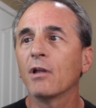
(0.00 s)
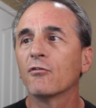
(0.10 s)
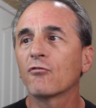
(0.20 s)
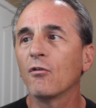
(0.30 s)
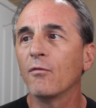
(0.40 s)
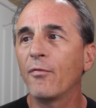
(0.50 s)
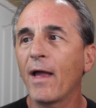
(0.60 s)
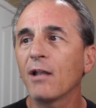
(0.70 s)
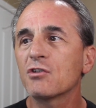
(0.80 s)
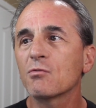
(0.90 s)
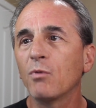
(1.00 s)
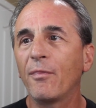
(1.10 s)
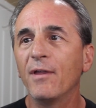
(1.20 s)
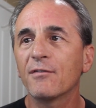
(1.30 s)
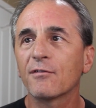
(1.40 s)
And so that's what
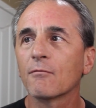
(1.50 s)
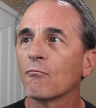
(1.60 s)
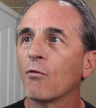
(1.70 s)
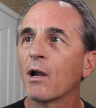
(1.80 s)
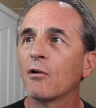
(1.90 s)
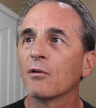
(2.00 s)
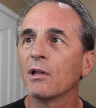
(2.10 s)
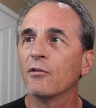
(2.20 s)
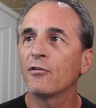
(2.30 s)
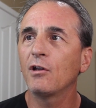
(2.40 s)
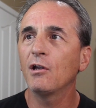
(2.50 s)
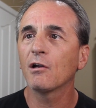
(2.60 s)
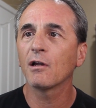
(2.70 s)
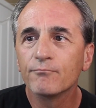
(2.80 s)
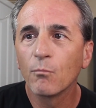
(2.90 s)
this record is here.